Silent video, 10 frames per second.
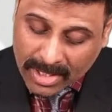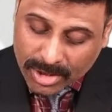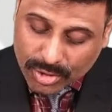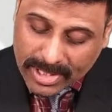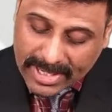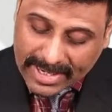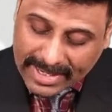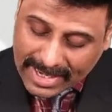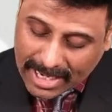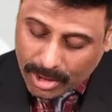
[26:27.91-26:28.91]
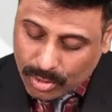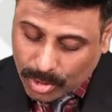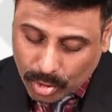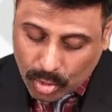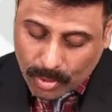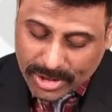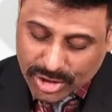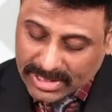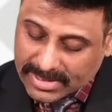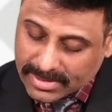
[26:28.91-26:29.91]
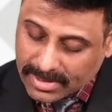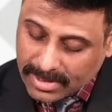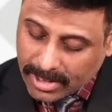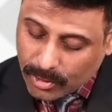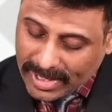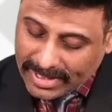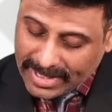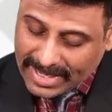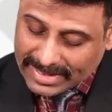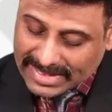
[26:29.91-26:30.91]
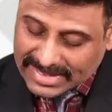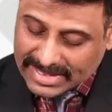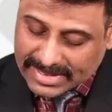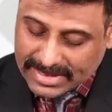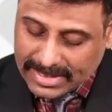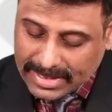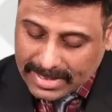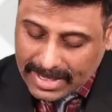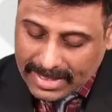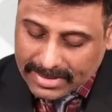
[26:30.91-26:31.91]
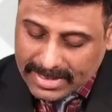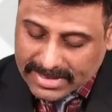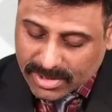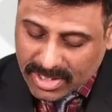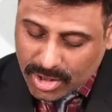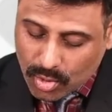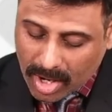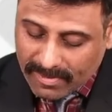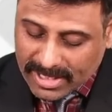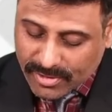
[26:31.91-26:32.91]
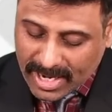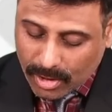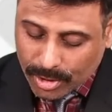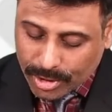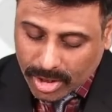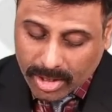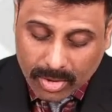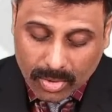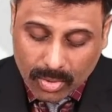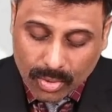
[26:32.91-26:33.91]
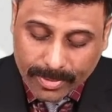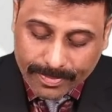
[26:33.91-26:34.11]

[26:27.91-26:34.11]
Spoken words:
So here again I'll do 2 questions, 20 and this 16, and these 3 you all will try on your own.